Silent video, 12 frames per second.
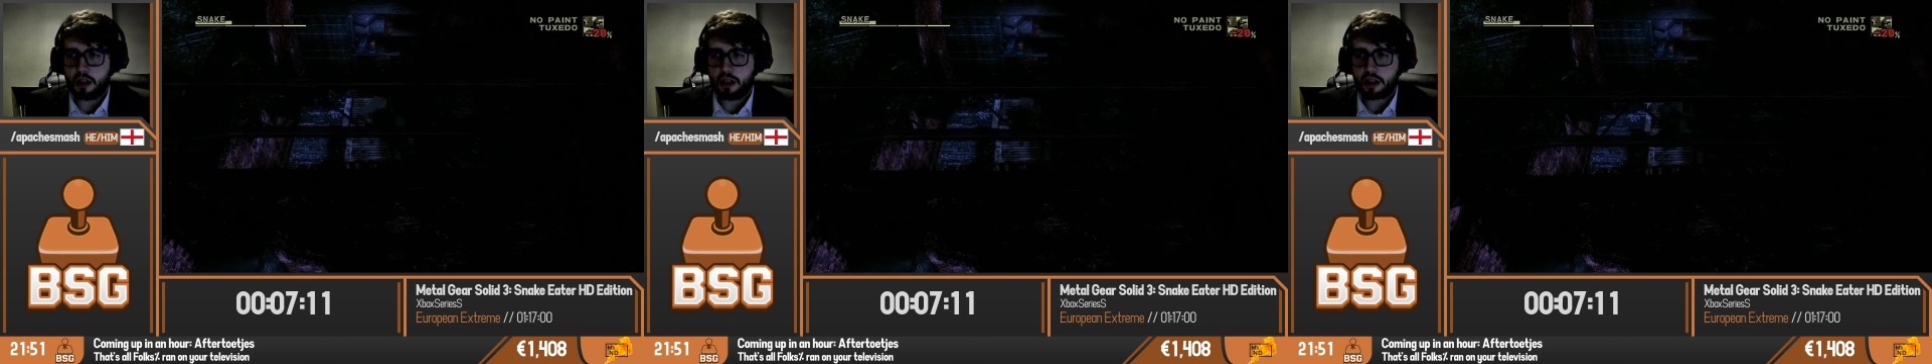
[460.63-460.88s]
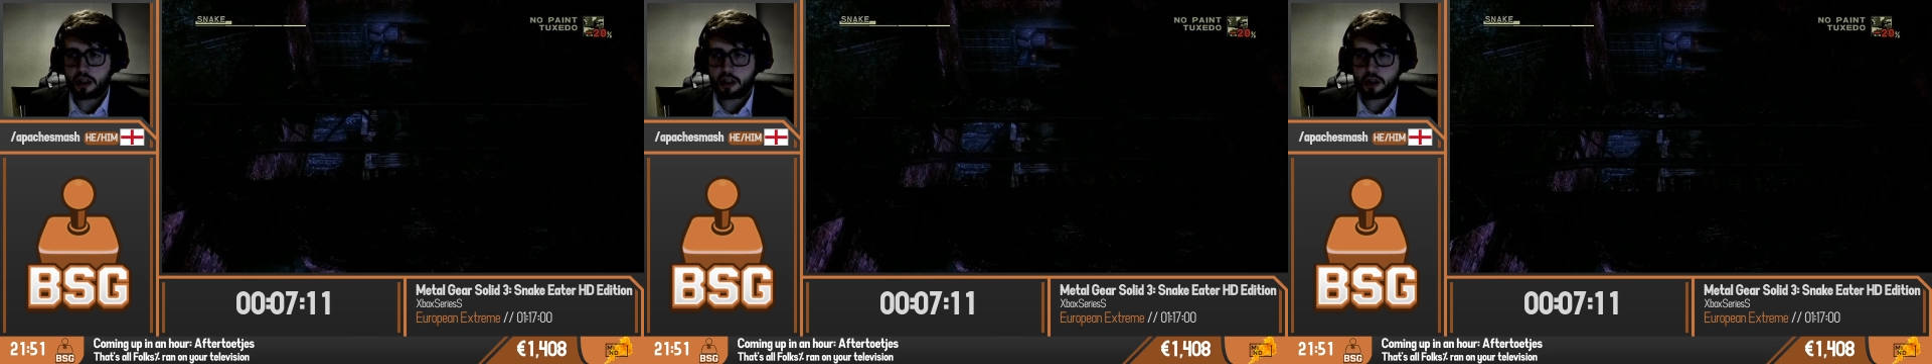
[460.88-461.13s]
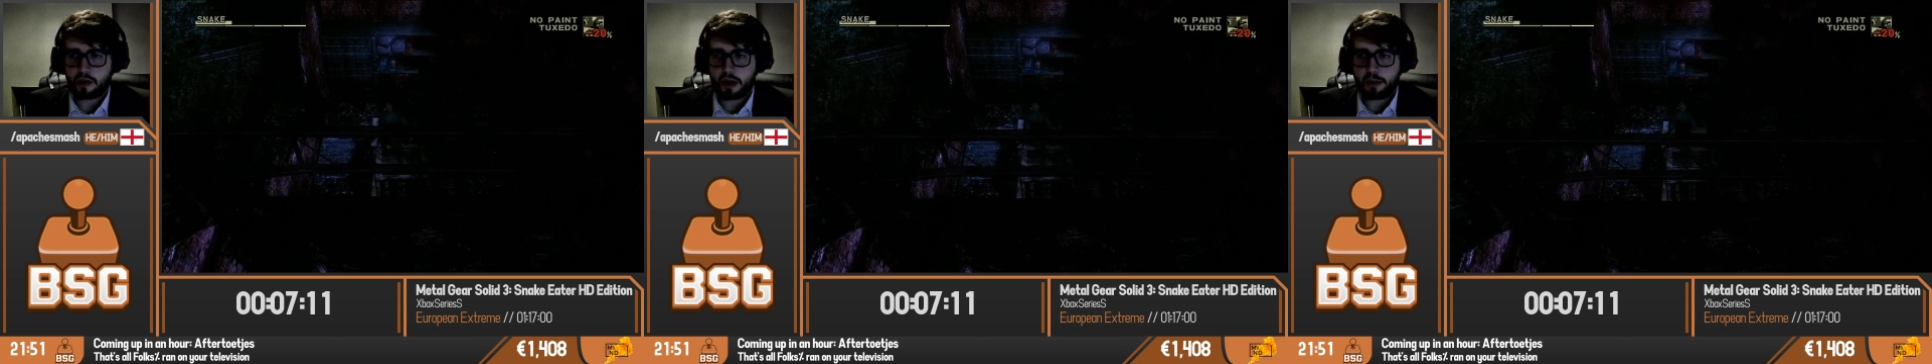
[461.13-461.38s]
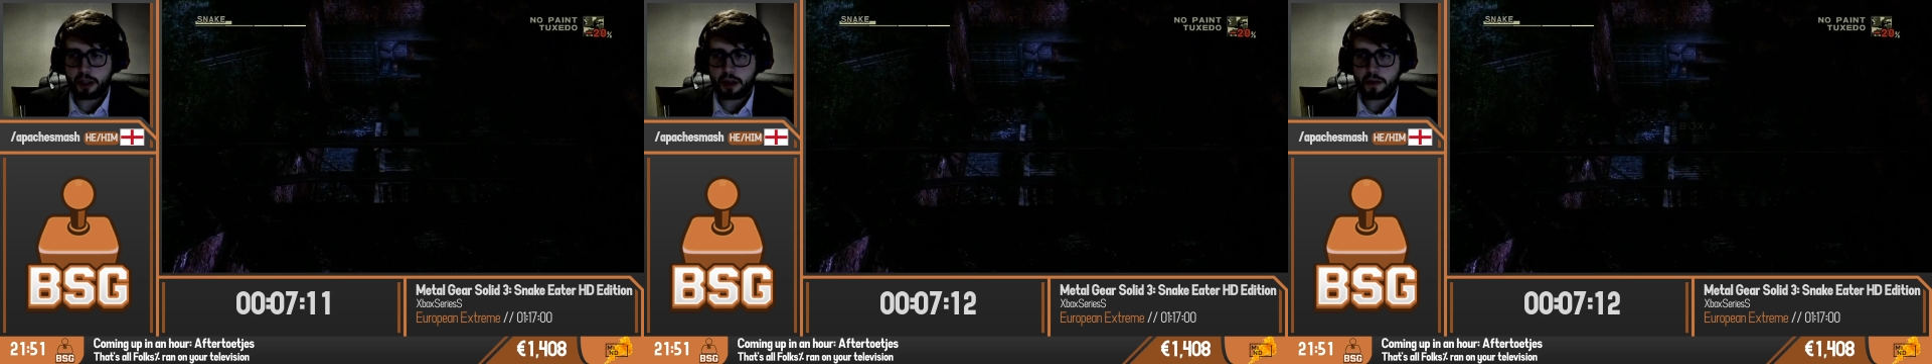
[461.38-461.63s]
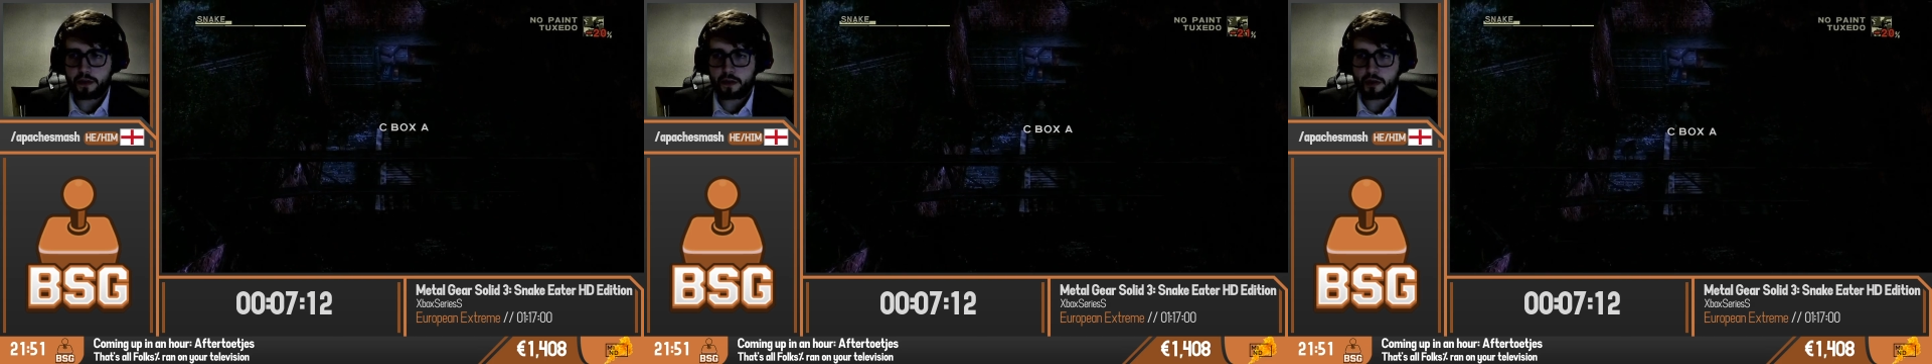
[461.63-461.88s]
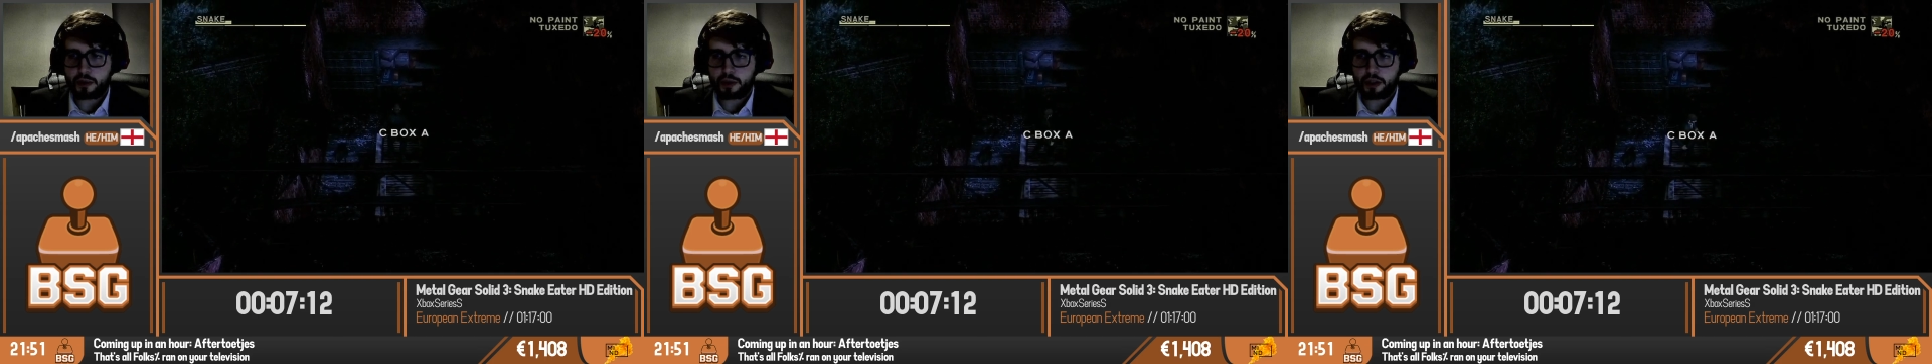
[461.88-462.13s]
Extremely useful
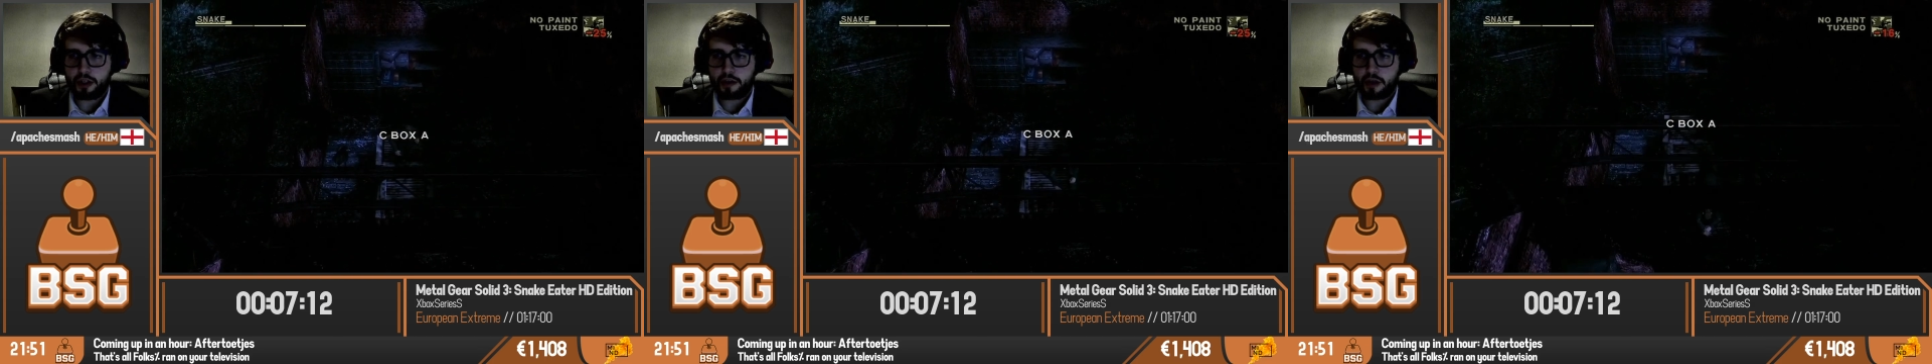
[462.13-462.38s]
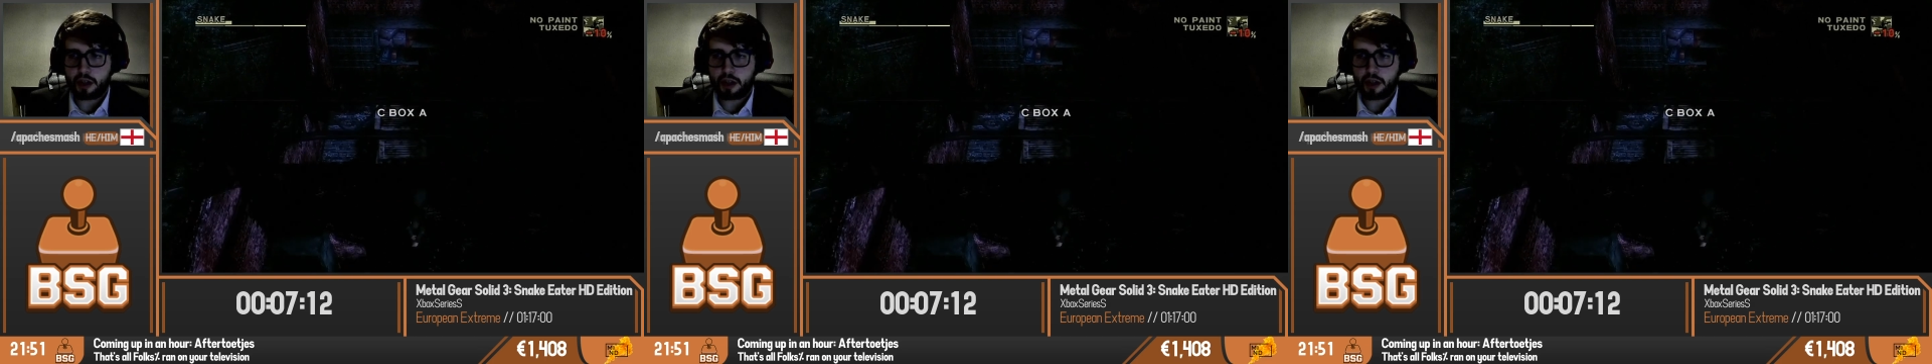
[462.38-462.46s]
tool in this run.